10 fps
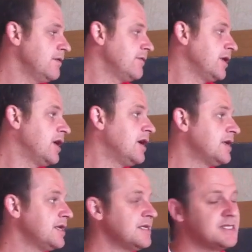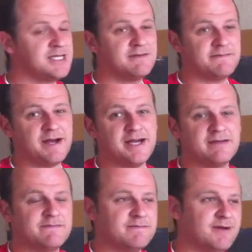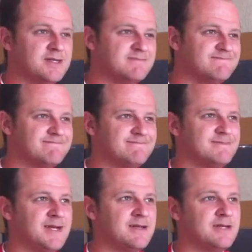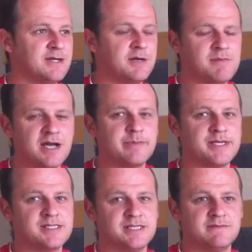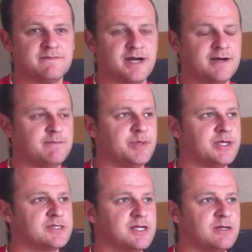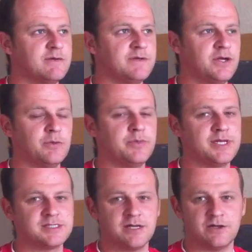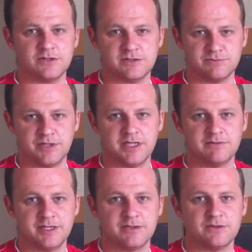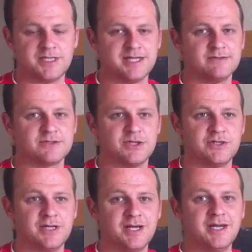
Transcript: Regarding the T5, I don't know, it might be a T5 because I know a few companies that have got some really good deals on.